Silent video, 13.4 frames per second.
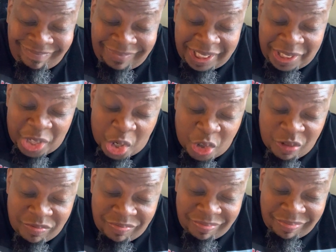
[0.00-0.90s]
Doesn't hurt.
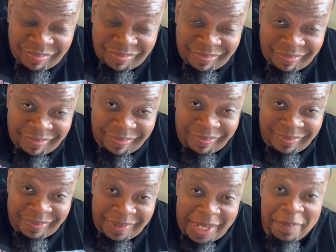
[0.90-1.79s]

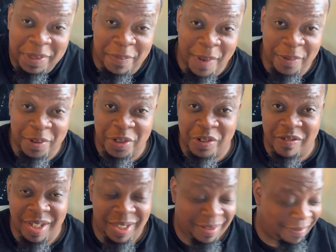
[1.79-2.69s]
Keeps him up the
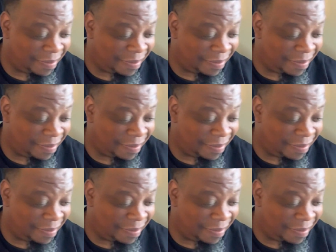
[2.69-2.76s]
street.